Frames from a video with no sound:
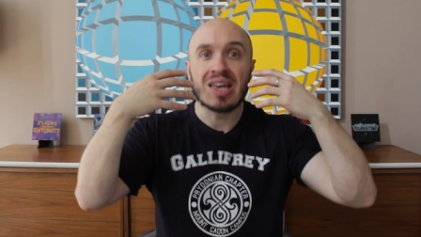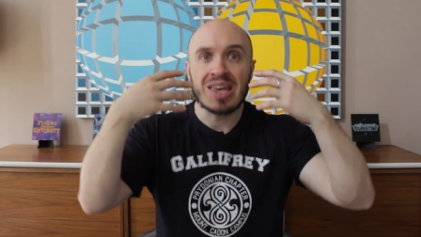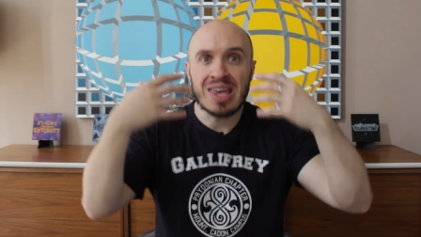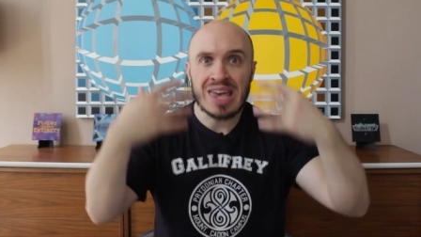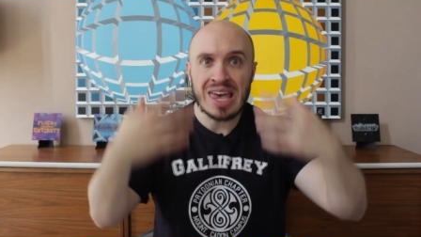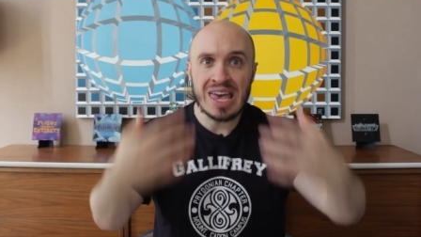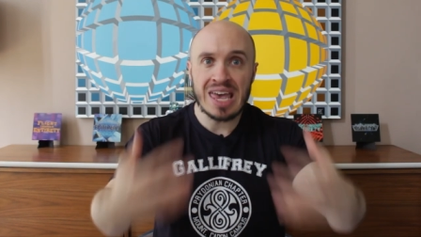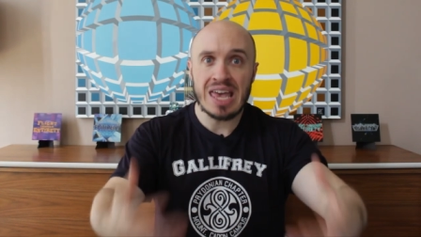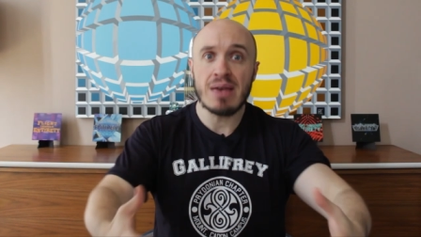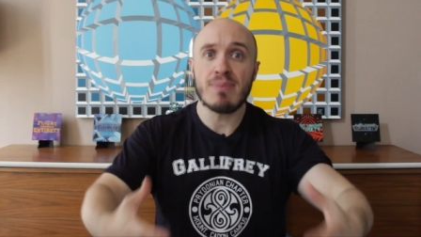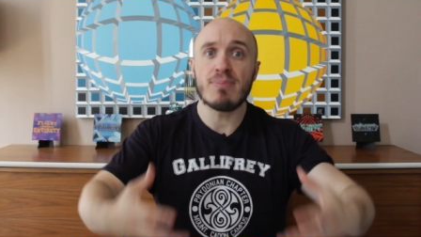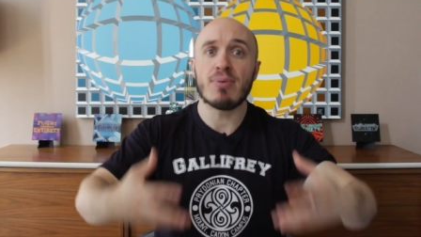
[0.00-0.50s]

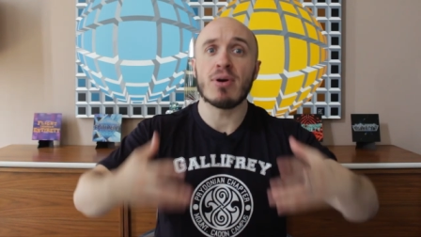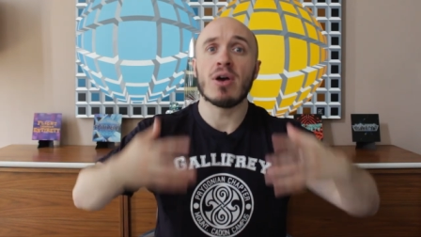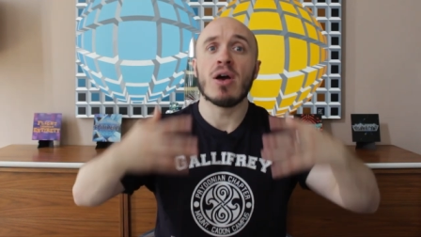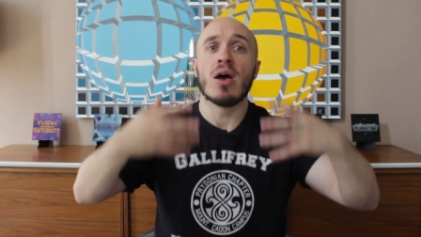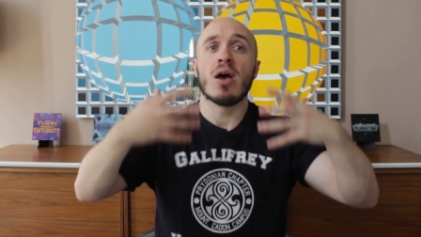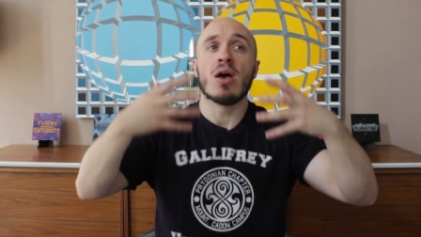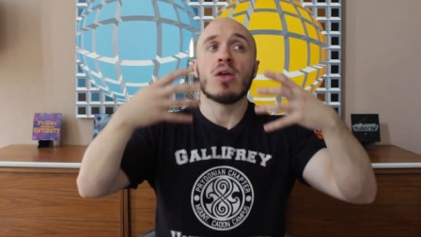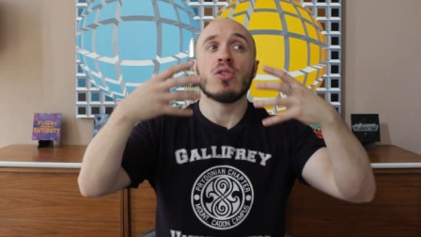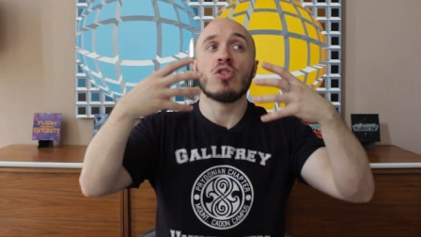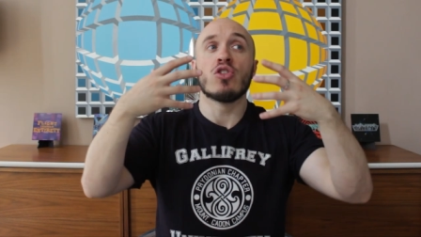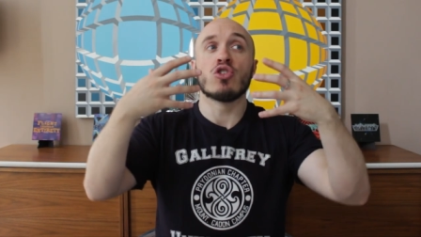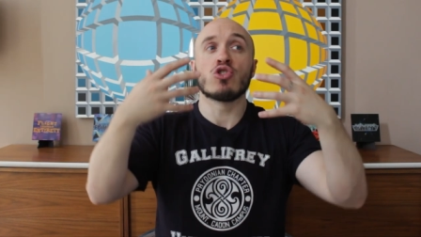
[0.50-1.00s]
Keep
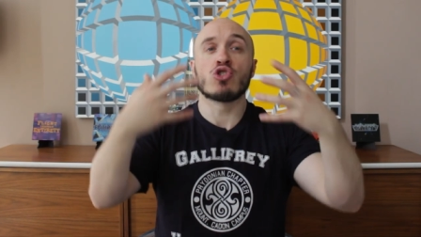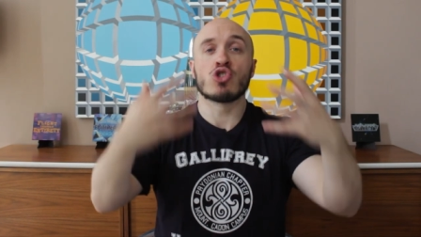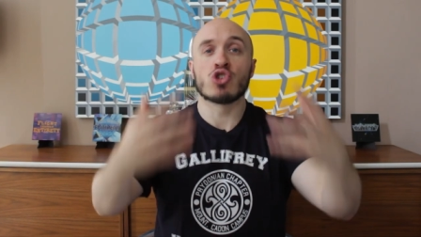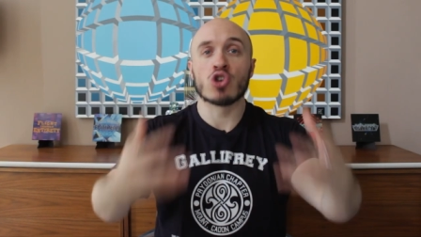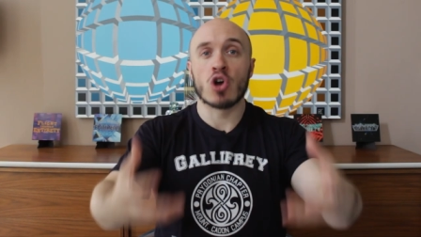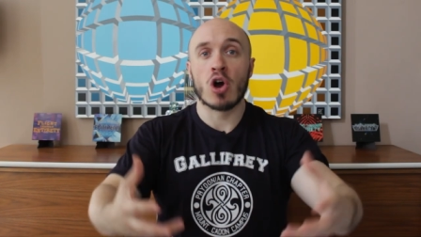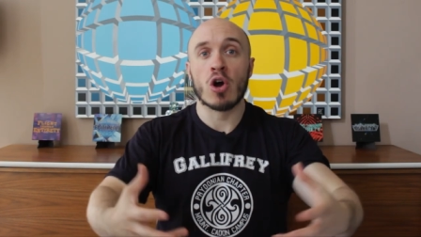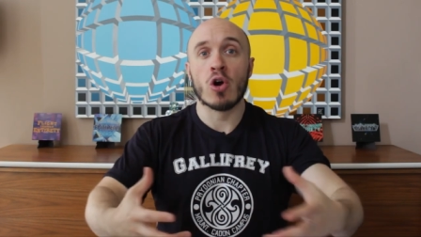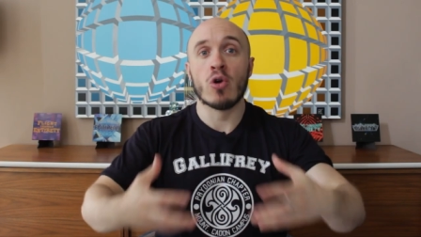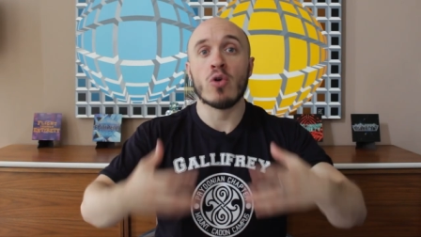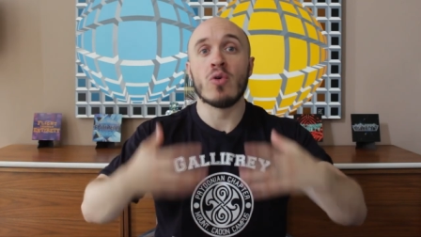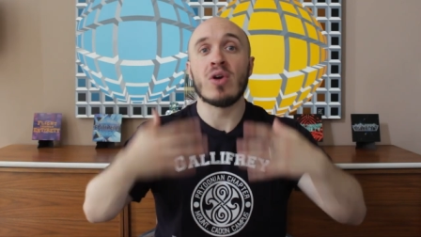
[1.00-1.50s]
the
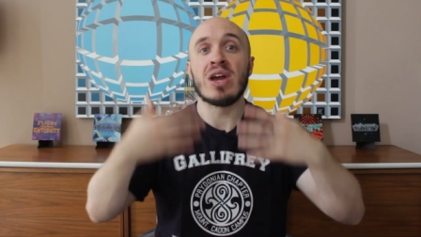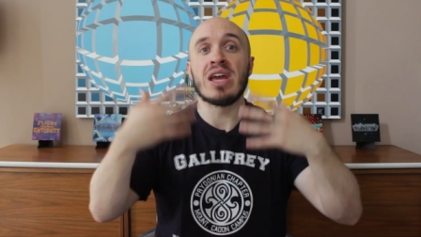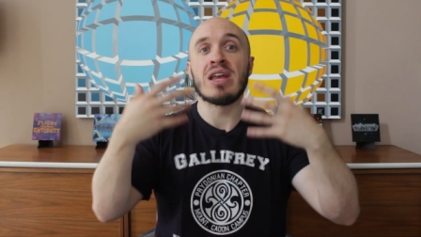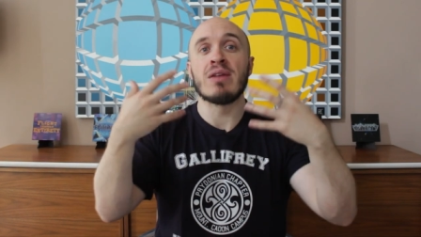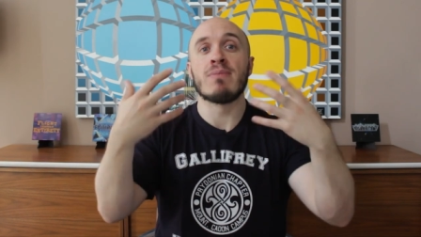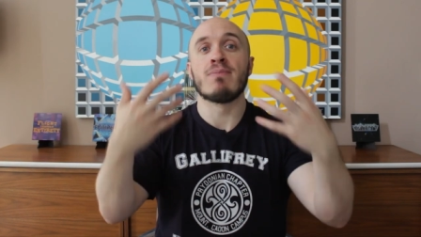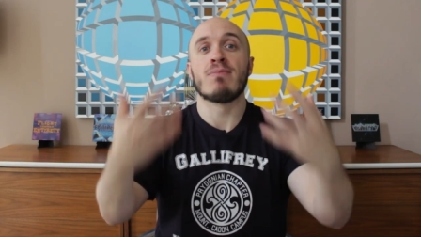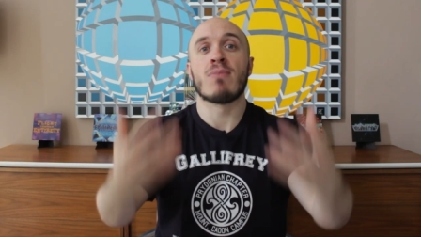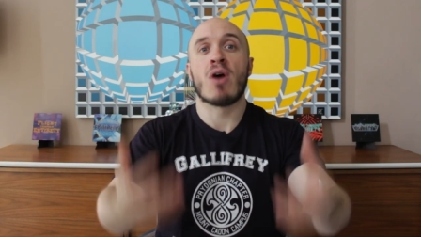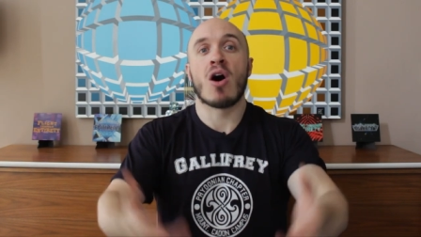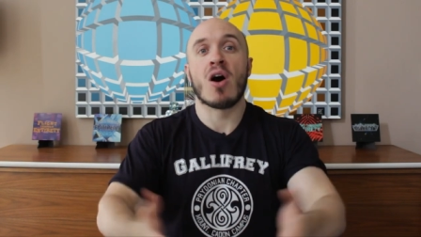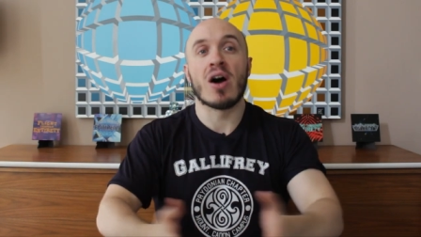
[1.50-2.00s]
show
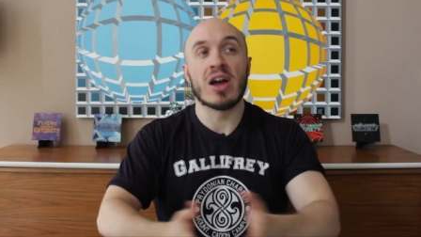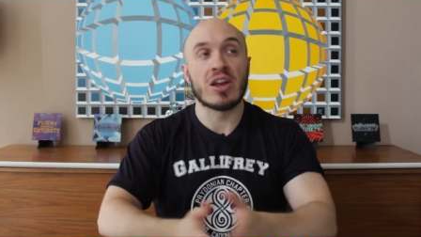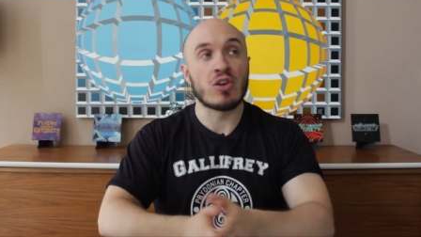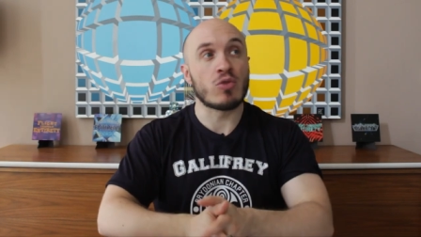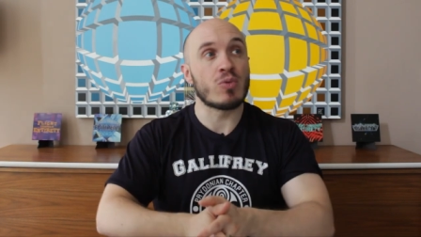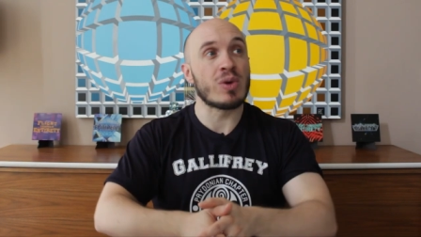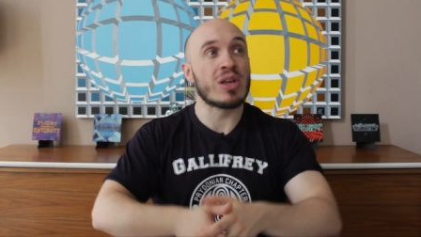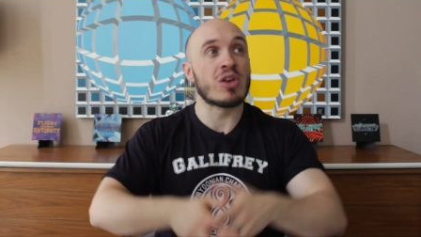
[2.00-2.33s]
in mind.